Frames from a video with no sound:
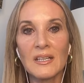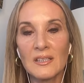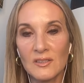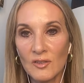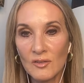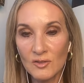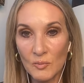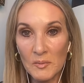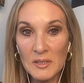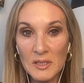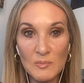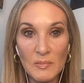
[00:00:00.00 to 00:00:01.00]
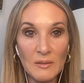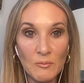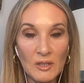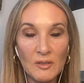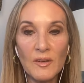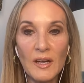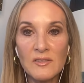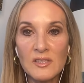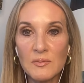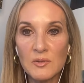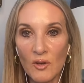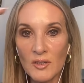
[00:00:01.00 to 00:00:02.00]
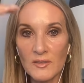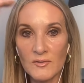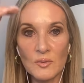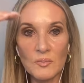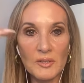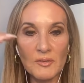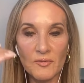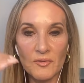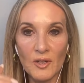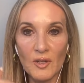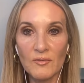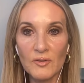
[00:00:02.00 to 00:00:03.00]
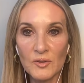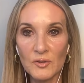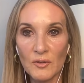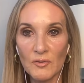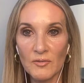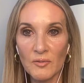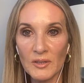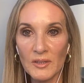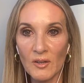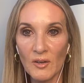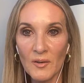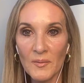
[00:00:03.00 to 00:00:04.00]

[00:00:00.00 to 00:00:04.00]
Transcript: so do you want me to explain what the five steps are I'll give you a brief overview of what they are